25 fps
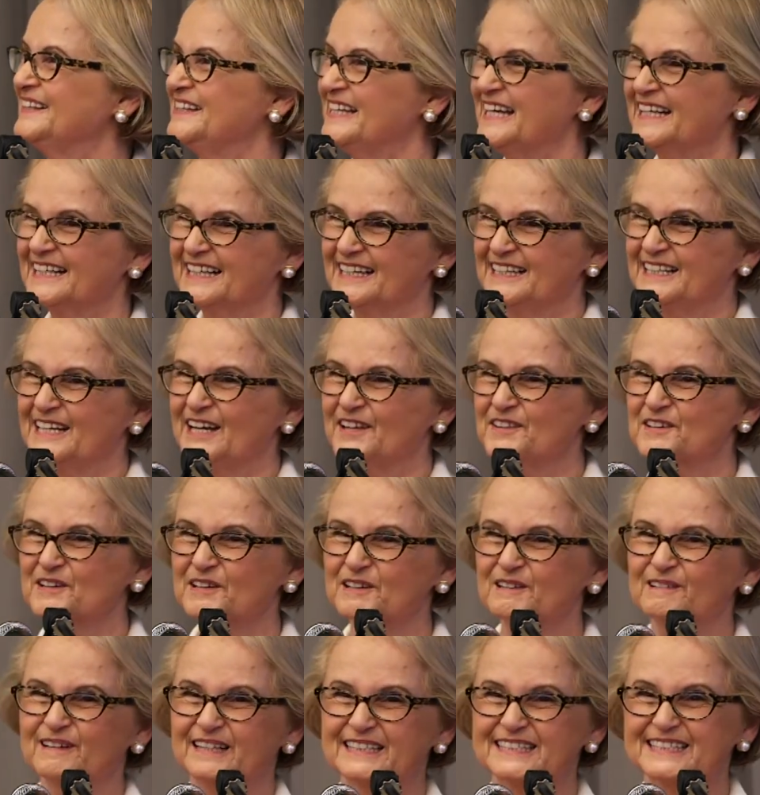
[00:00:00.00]
and then
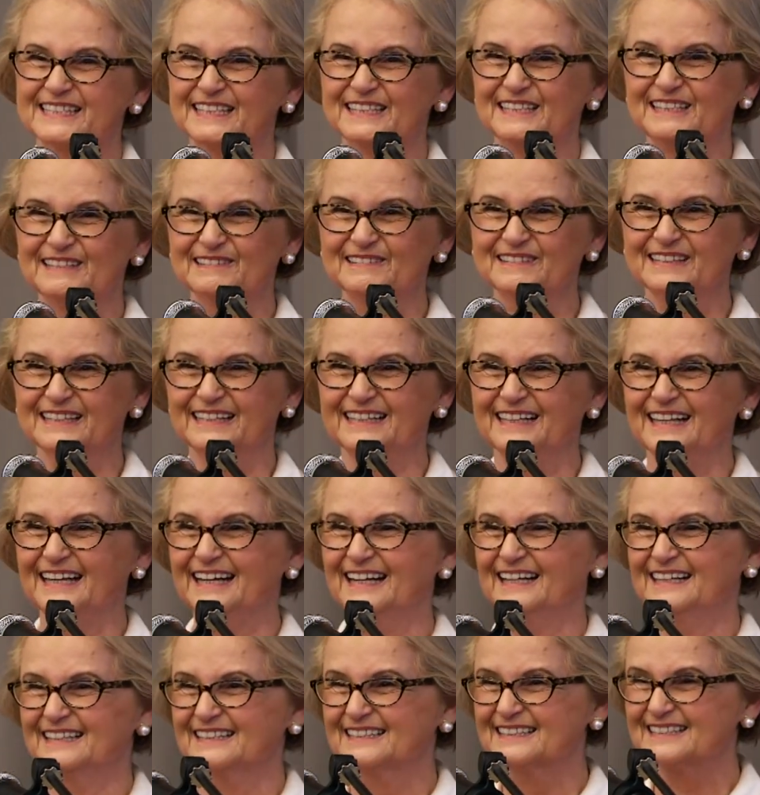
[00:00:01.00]
another question you can
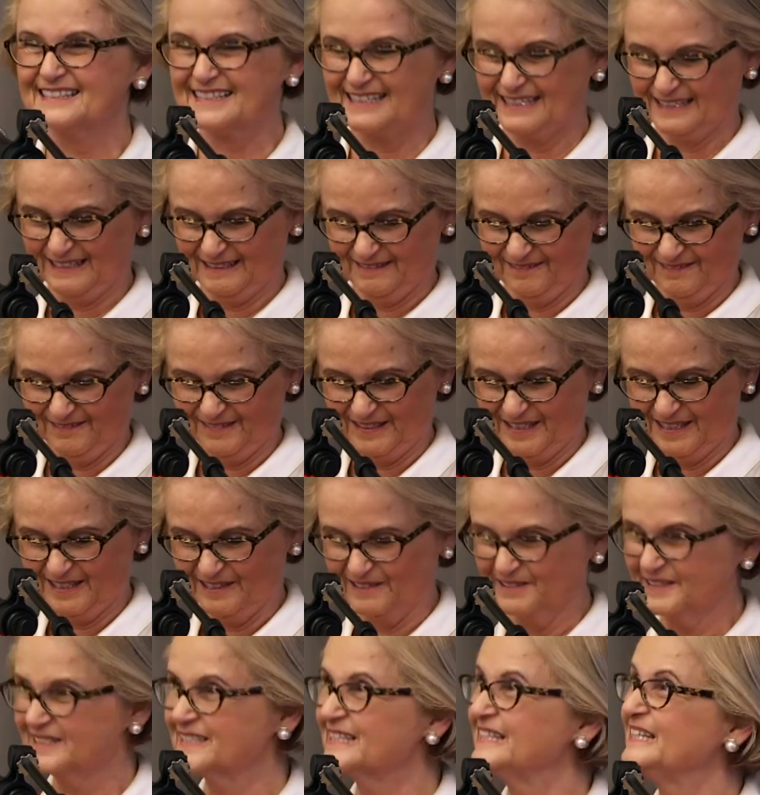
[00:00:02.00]
ask with
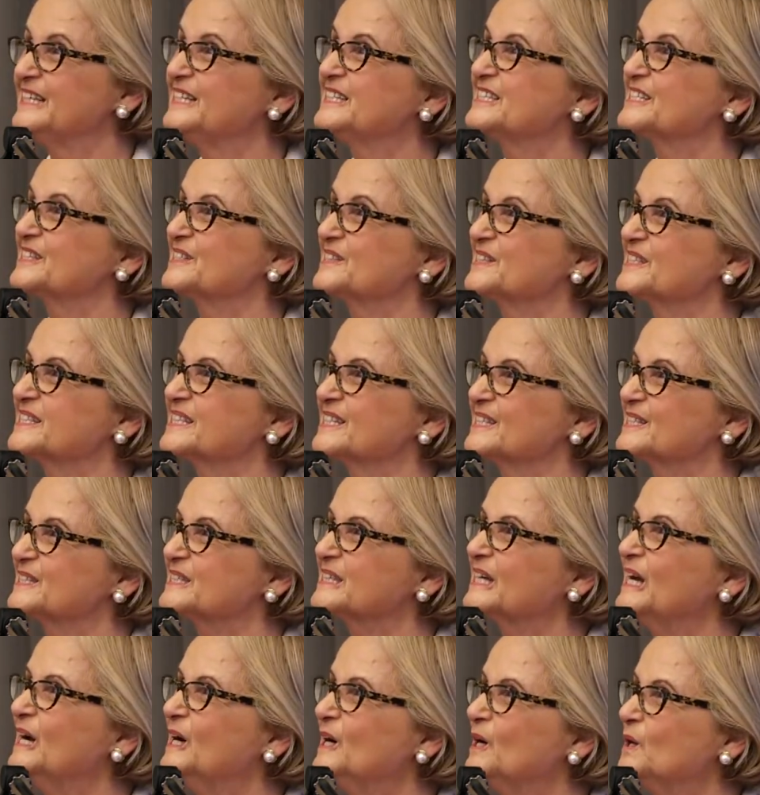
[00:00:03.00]
your teachers
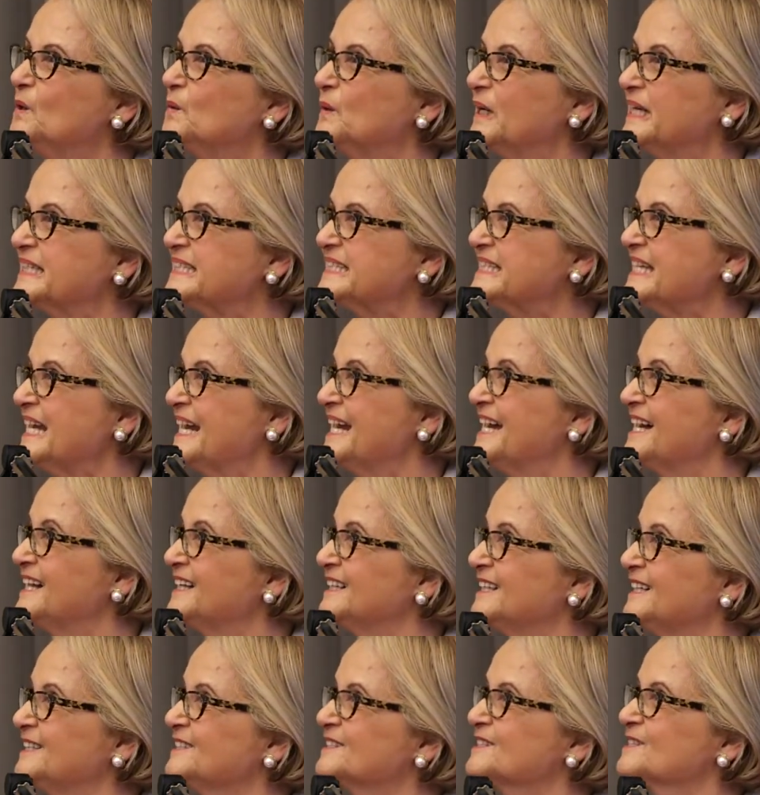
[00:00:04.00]
is, what
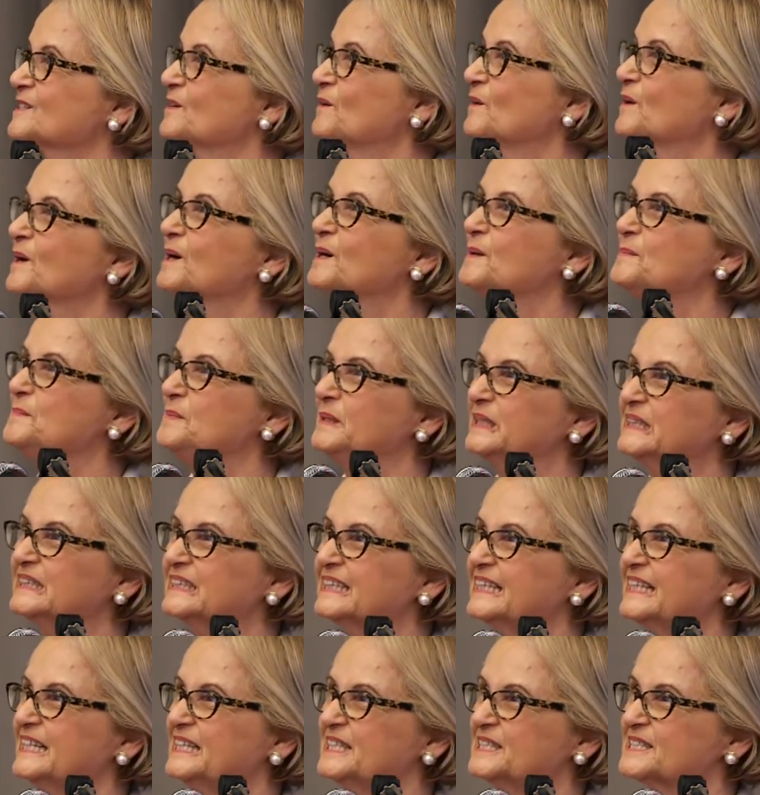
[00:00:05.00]
talents or
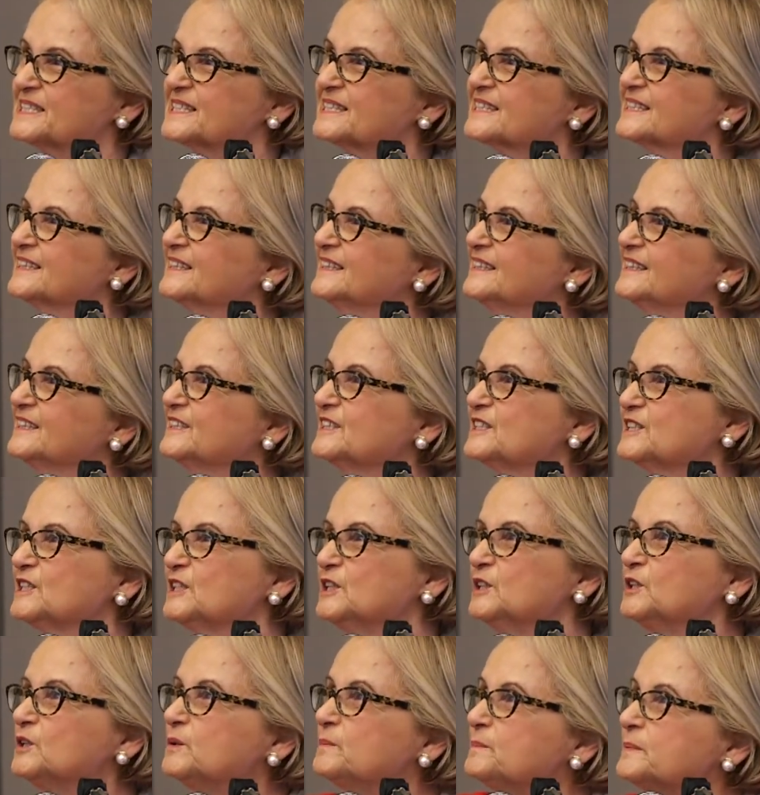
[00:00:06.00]
abilities do
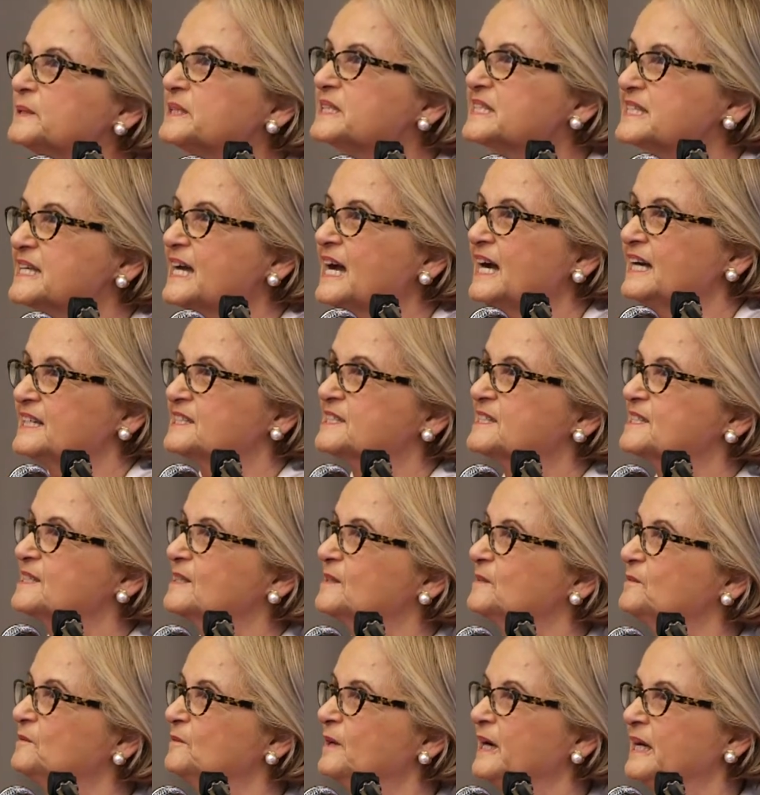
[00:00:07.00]
you
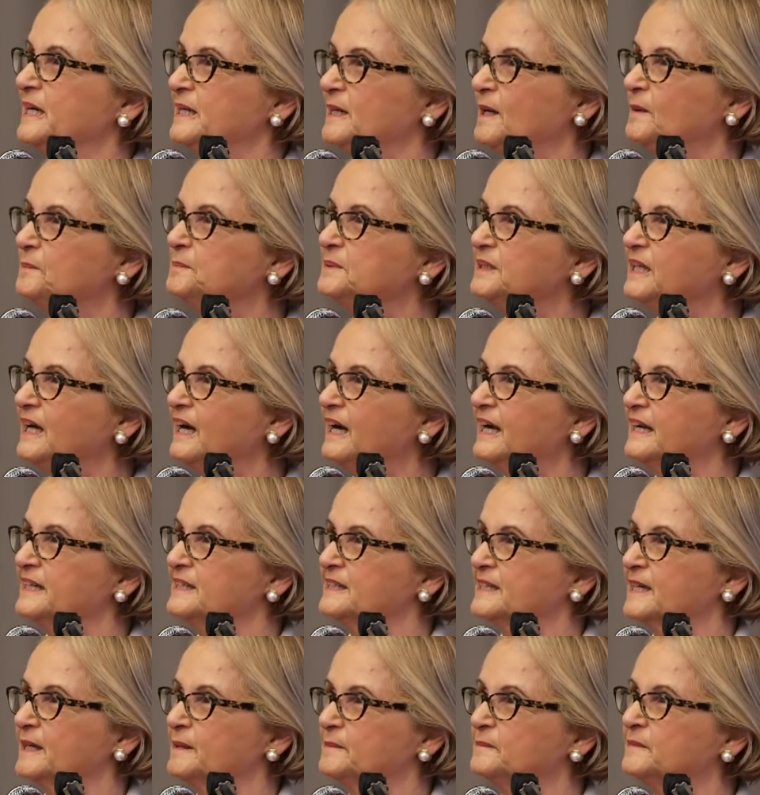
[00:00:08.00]
possess when
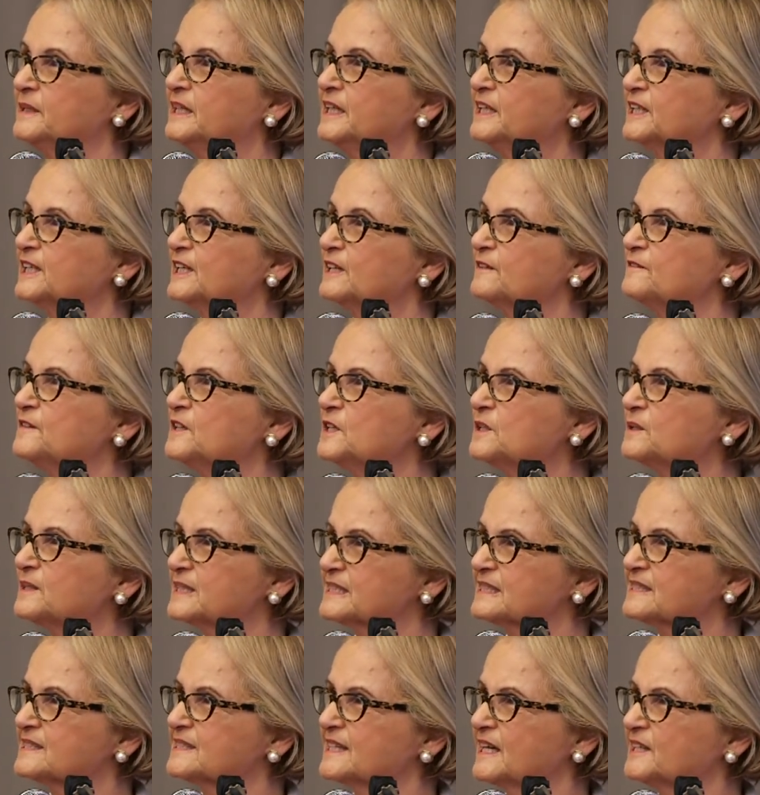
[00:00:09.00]
applying them give you
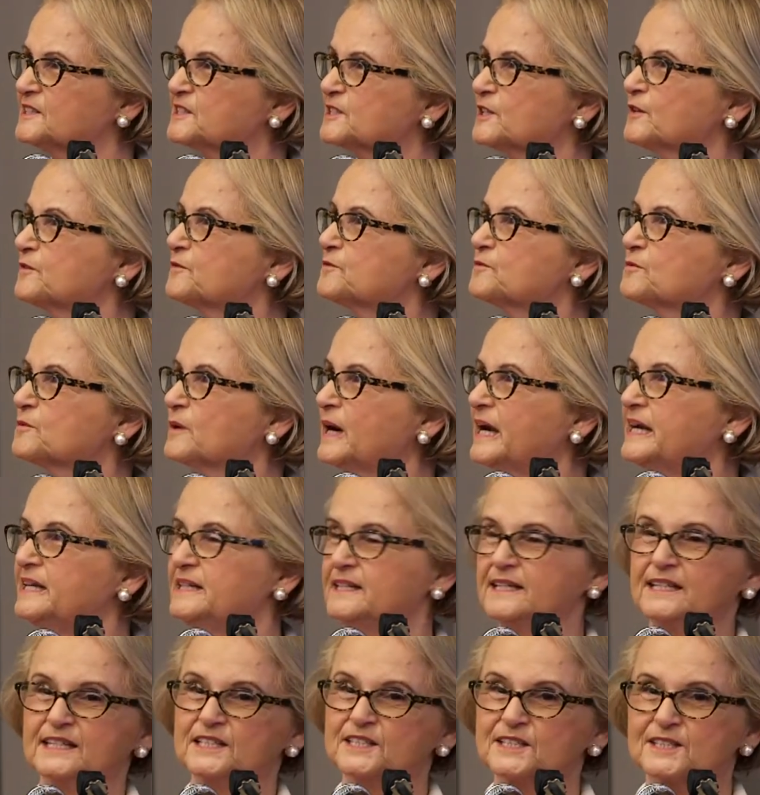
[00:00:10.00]
a sense of
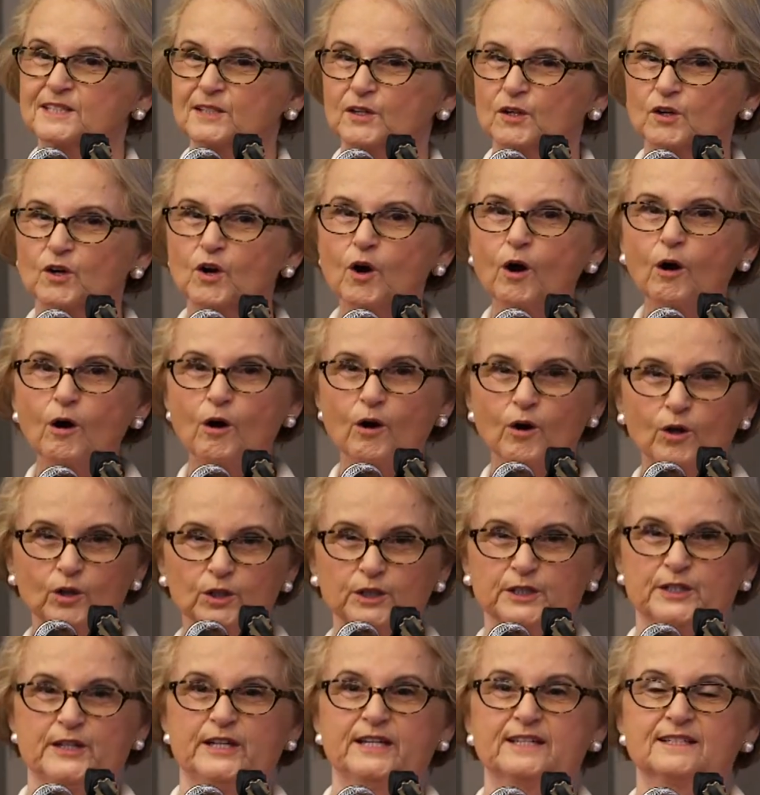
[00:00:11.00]
rightness or
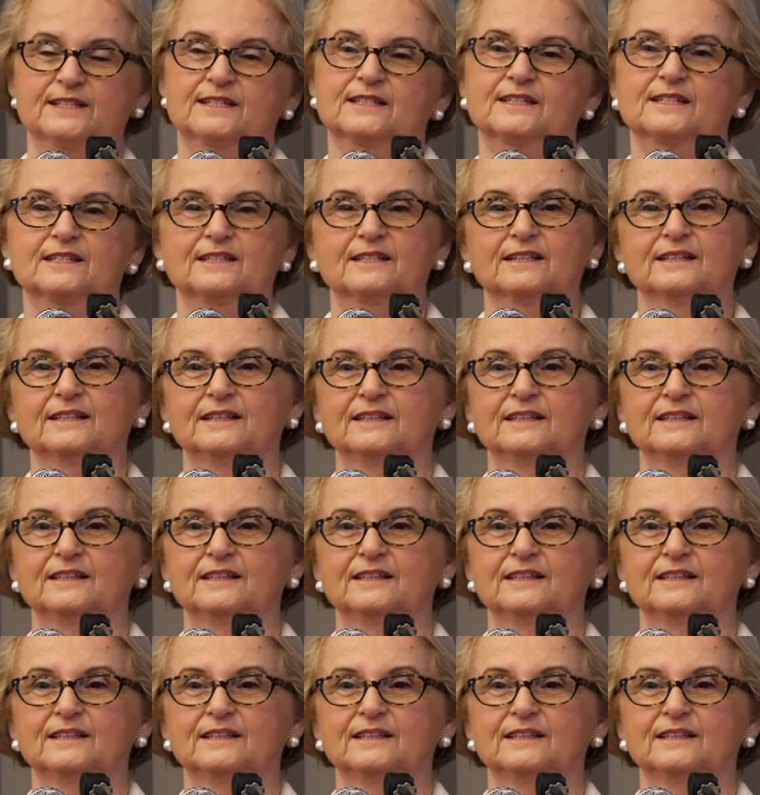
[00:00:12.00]
wholeness?